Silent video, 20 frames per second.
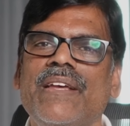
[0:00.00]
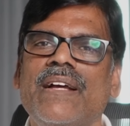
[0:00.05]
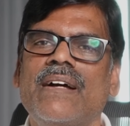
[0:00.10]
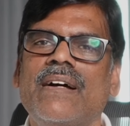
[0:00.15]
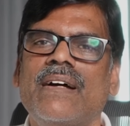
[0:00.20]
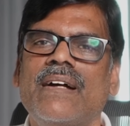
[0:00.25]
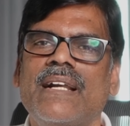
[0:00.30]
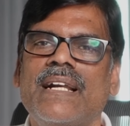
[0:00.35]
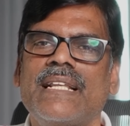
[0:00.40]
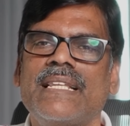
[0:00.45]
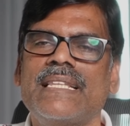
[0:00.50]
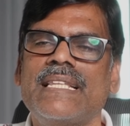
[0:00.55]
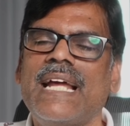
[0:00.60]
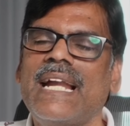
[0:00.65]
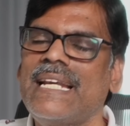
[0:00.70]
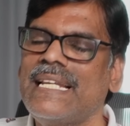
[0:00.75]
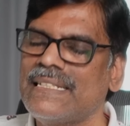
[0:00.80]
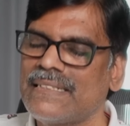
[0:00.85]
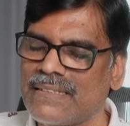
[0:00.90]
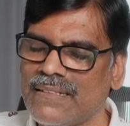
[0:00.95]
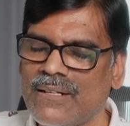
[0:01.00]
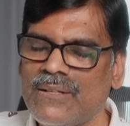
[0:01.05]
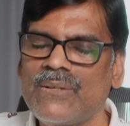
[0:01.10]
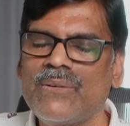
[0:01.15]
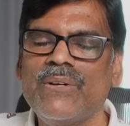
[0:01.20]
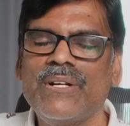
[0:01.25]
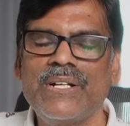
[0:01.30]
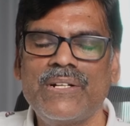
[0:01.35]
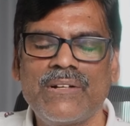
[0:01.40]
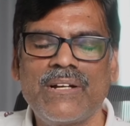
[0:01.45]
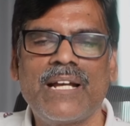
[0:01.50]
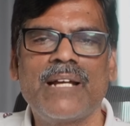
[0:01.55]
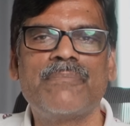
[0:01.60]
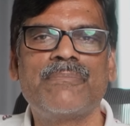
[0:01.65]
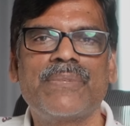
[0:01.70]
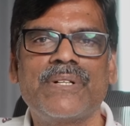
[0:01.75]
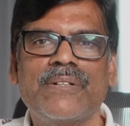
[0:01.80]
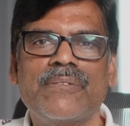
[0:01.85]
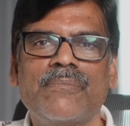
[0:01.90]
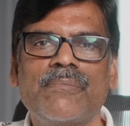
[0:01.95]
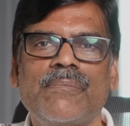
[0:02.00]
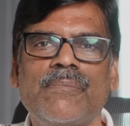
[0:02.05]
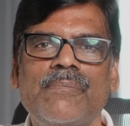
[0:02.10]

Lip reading: or that is not going to happen.